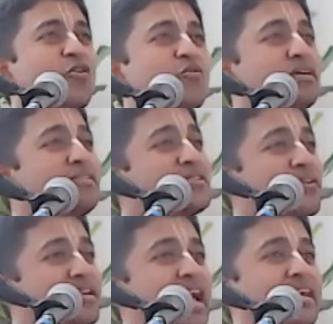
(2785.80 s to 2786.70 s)
Oh, mother
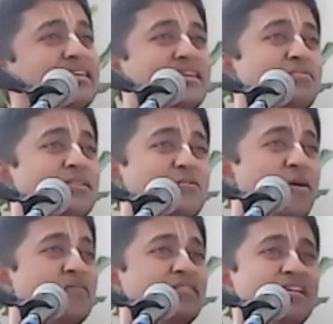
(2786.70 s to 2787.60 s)
is very angry. Mother
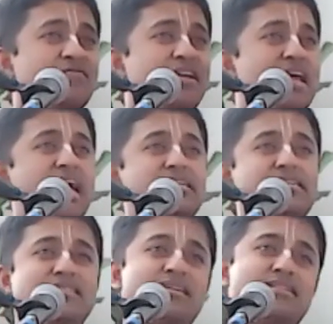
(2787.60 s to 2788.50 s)
Parvati is very angry,
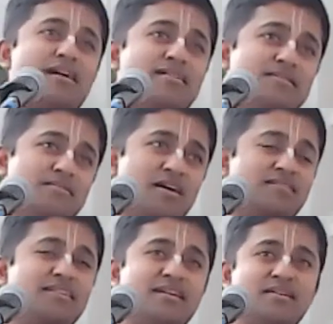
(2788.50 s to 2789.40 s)
said
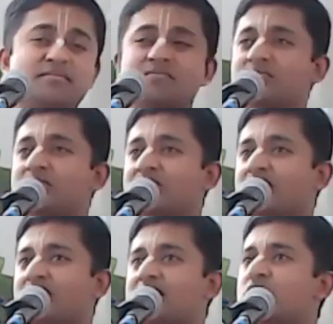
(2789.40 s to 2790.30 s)
Kartikeya.
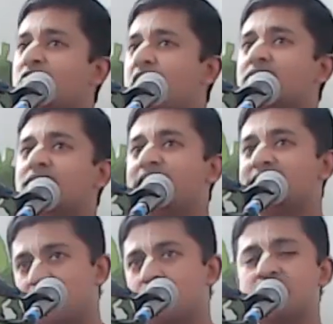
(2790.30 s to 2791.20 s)
So the father
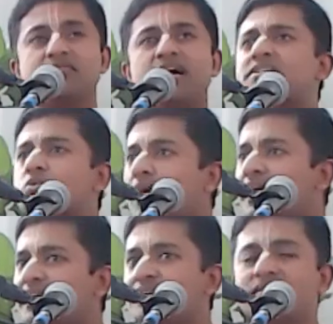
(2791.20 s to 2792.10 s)
asked, Lord Shiva asked,
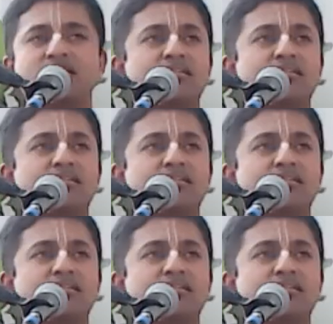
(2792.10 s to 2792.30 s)
why?